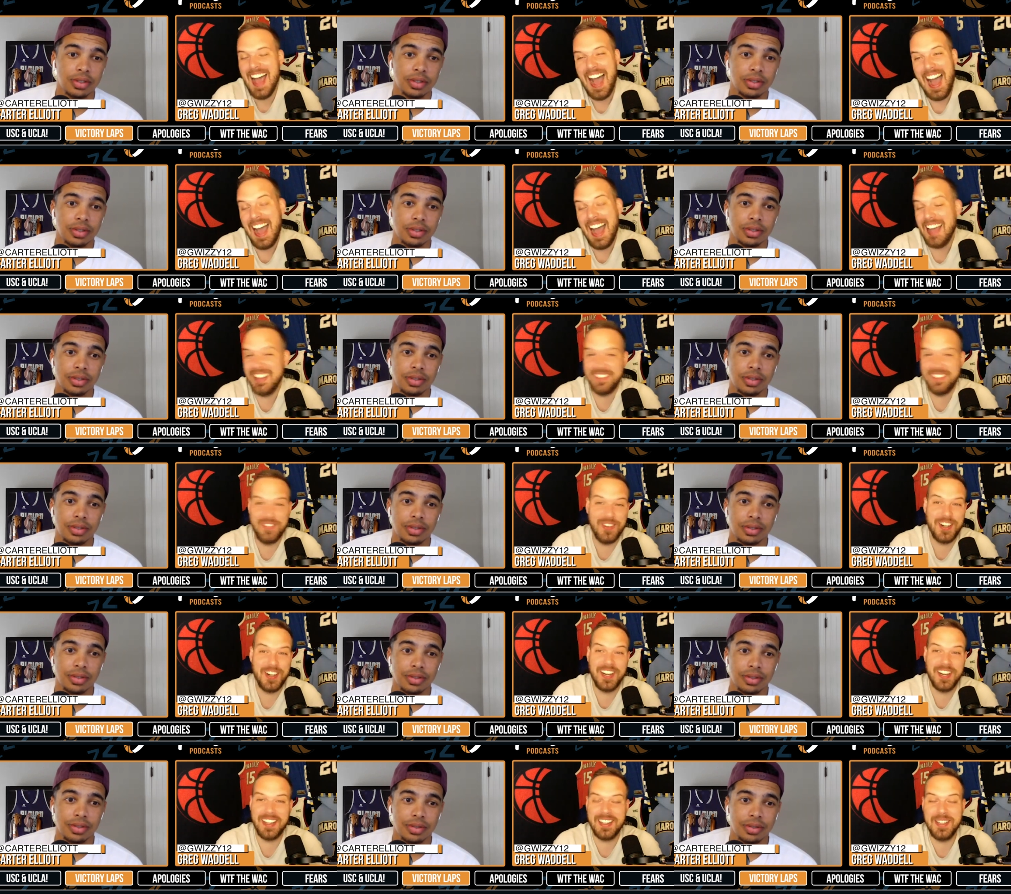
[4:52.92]
Speaker 1: I,
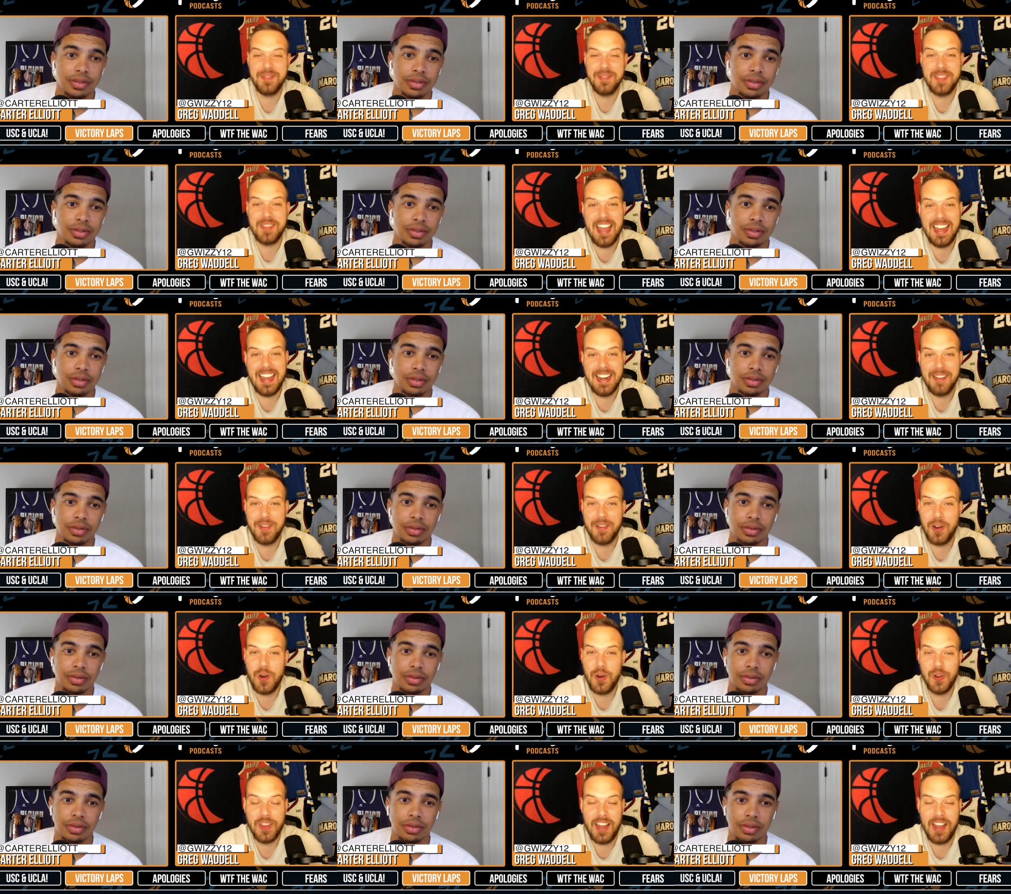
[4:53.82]
we're going to clip that and I'm
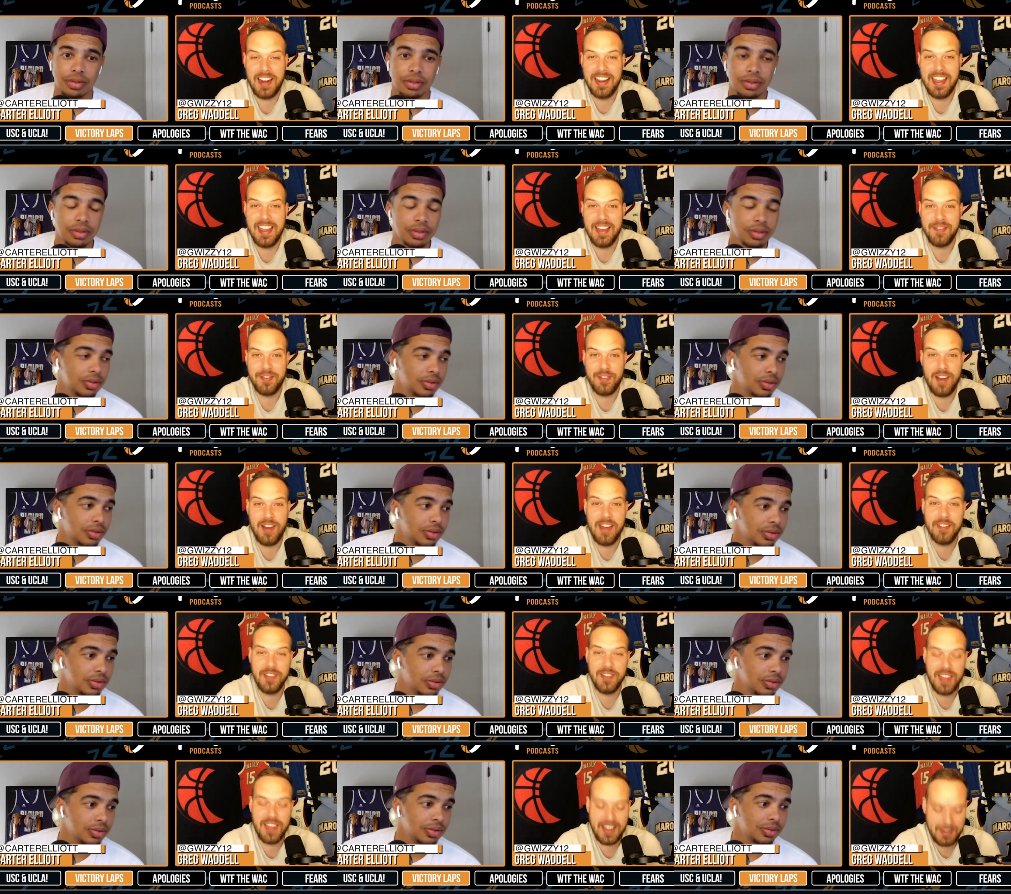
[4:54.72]
going to hold on to that
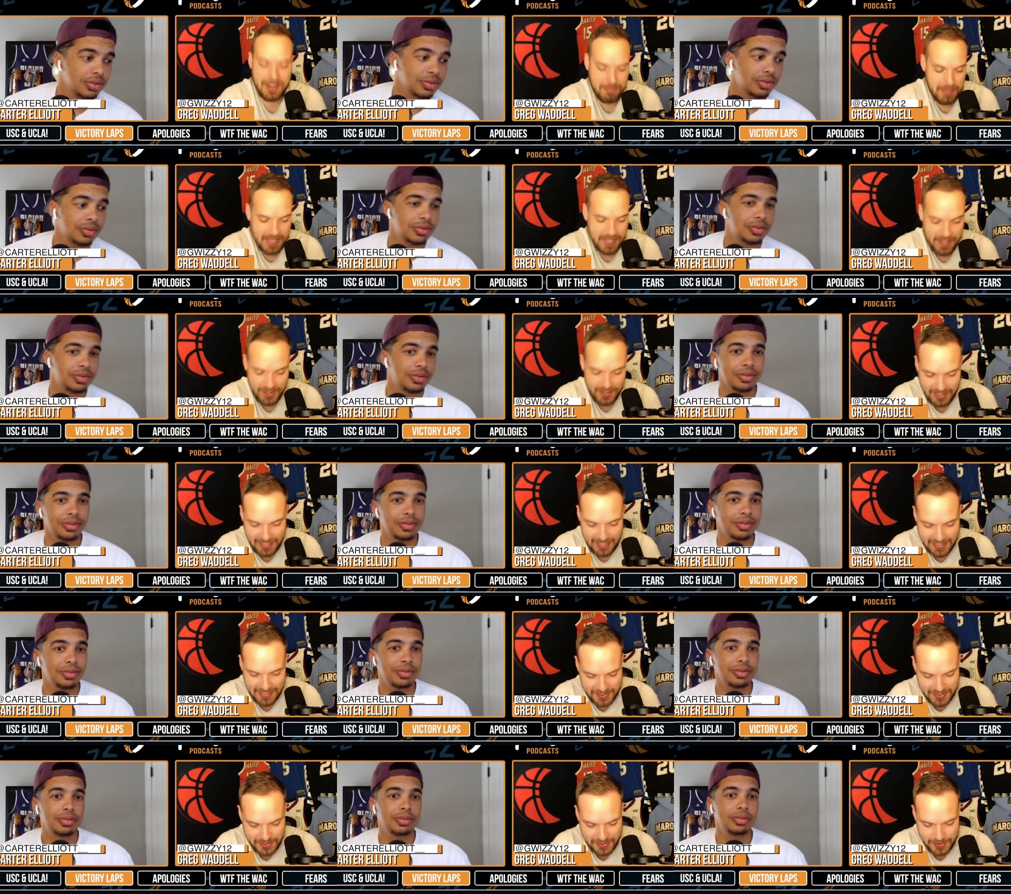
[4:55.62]
forever. That can be held
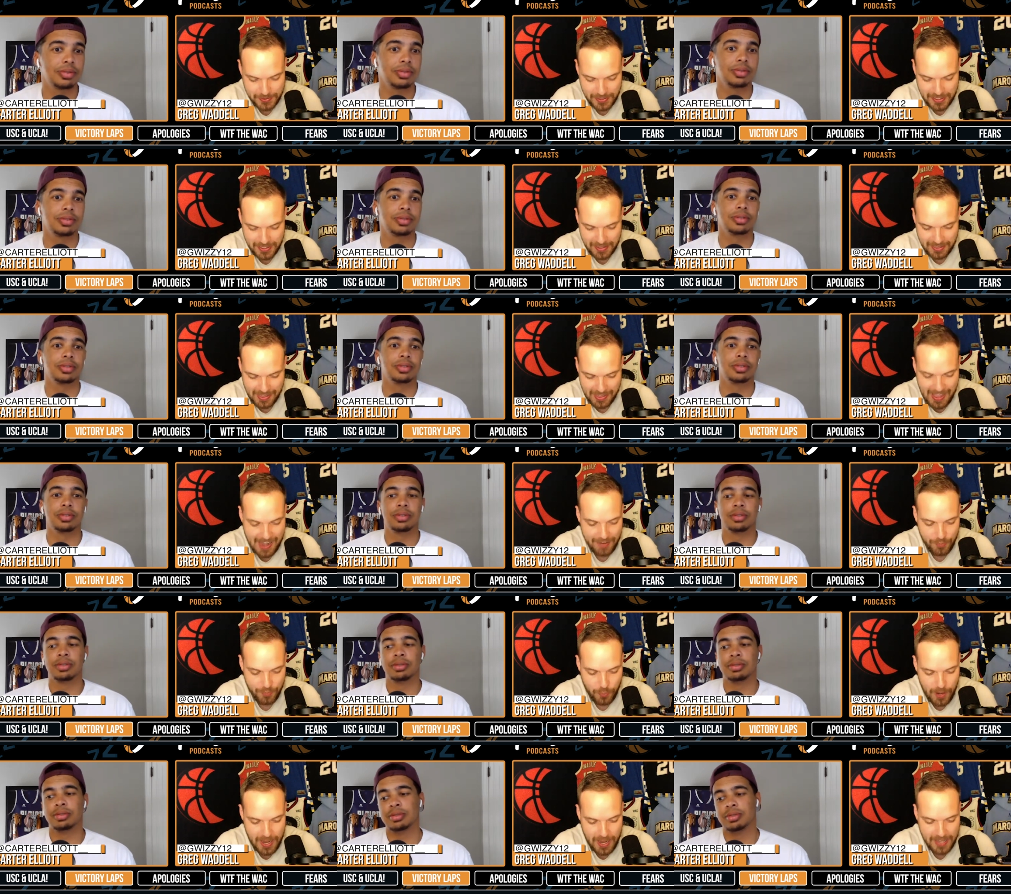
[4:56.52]
against you in a
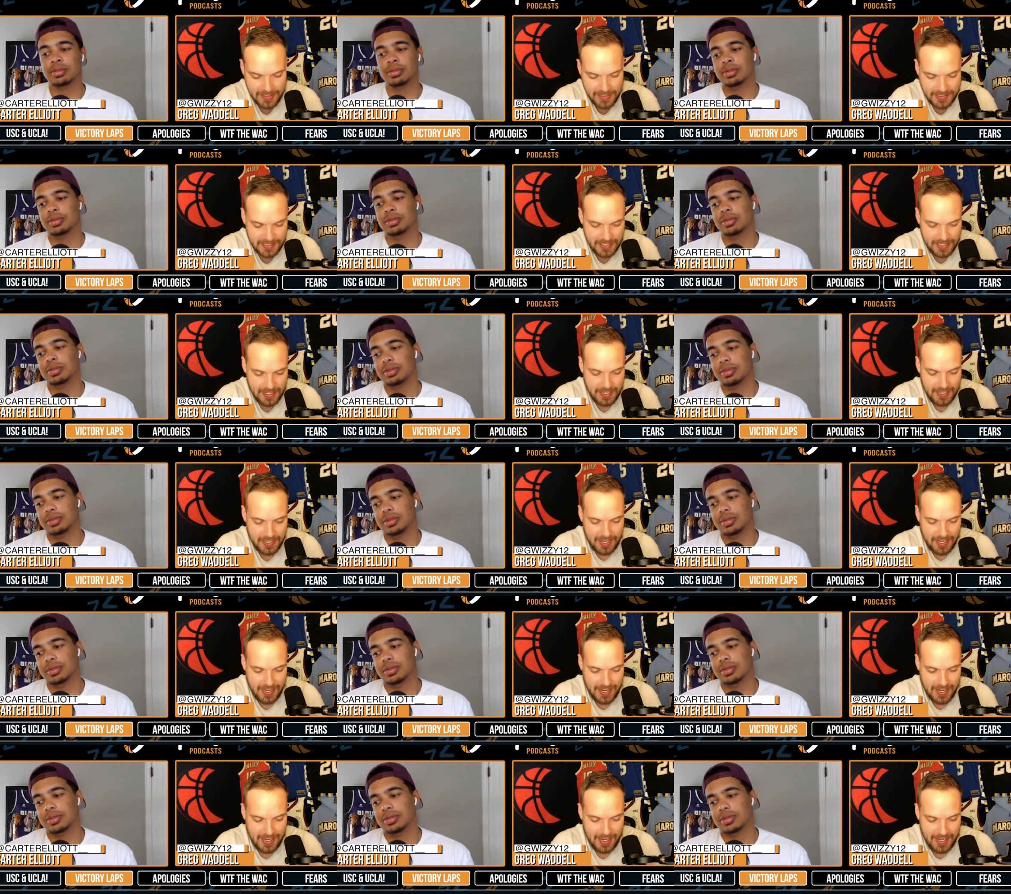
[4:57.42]
lot of ways.
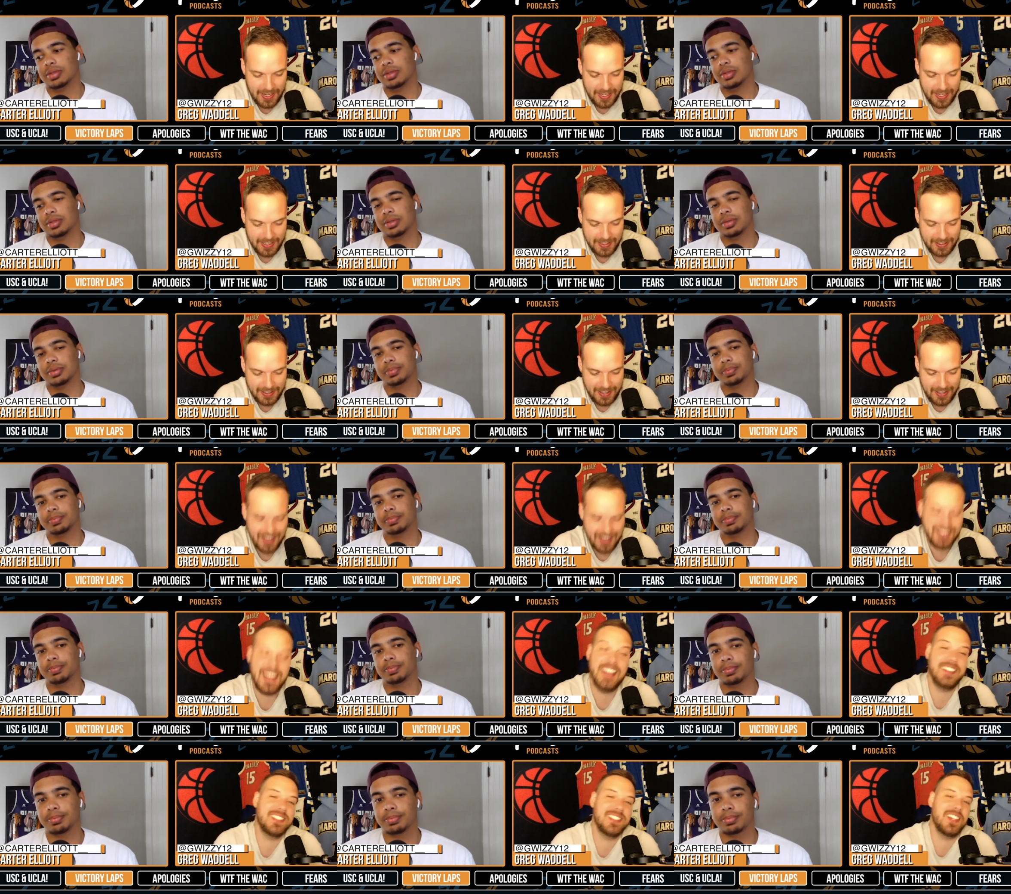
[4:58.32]
Uh, yeah,
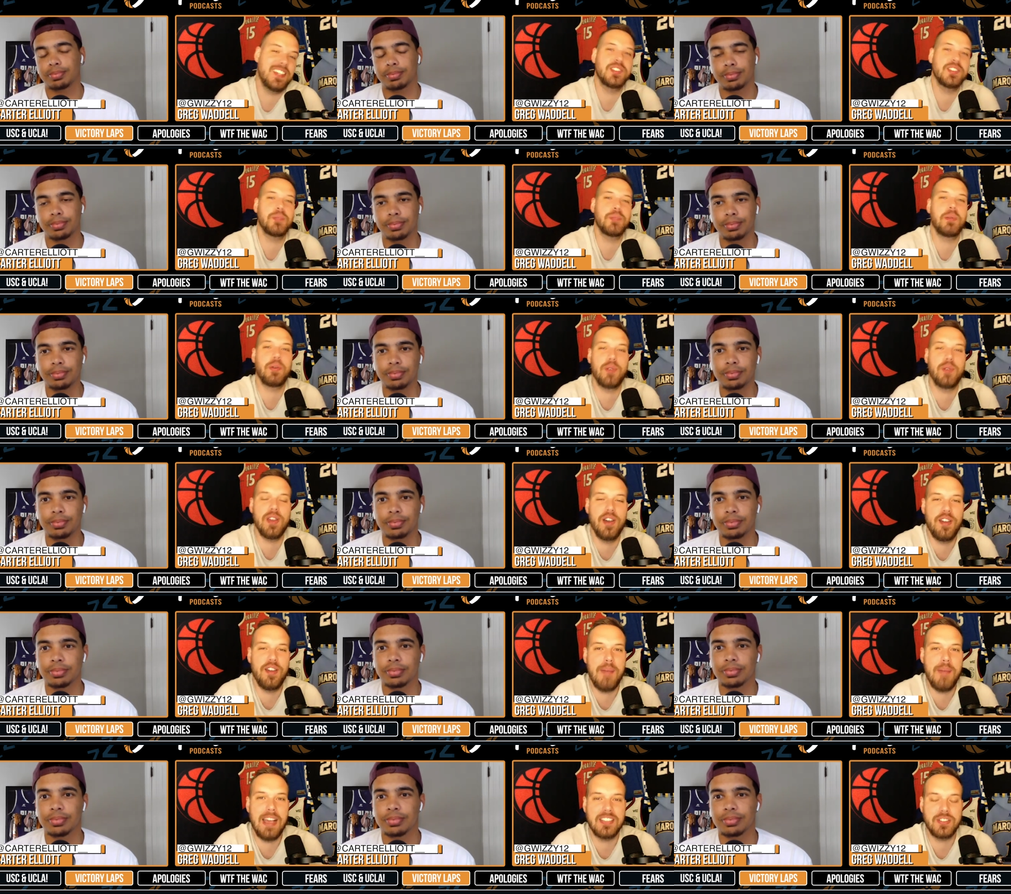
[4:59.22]
let's also be real.
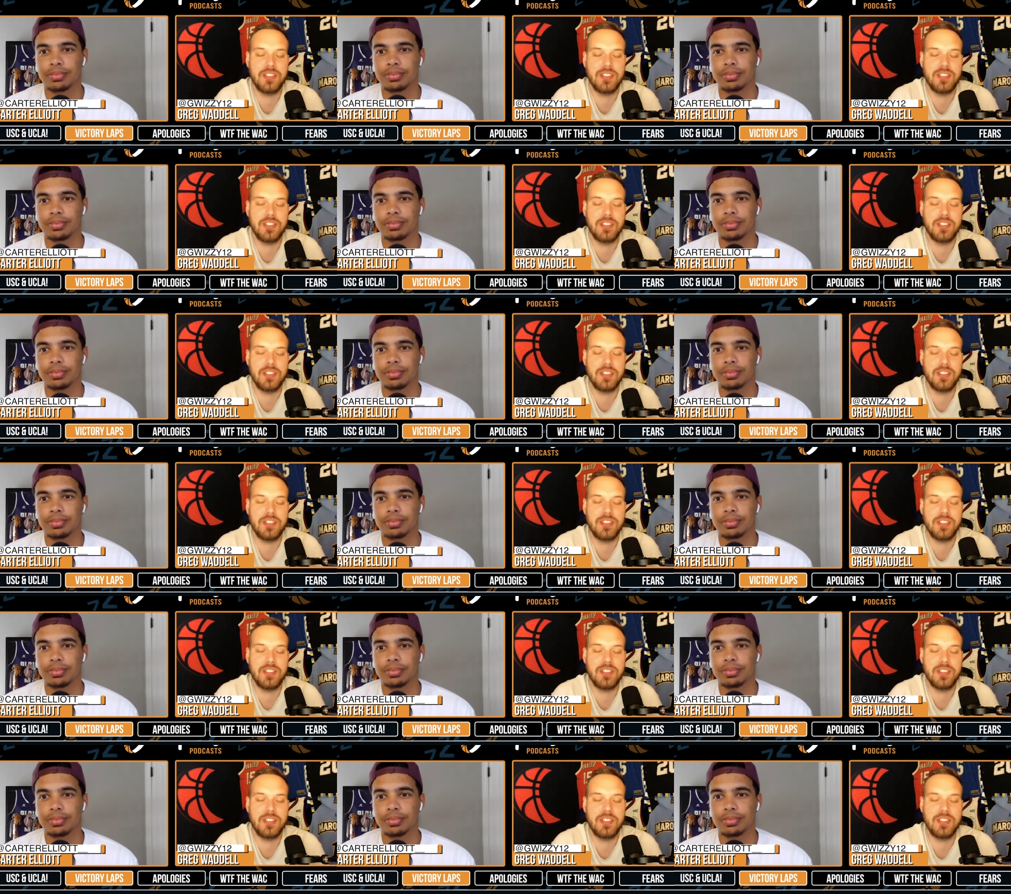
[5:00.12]
If Max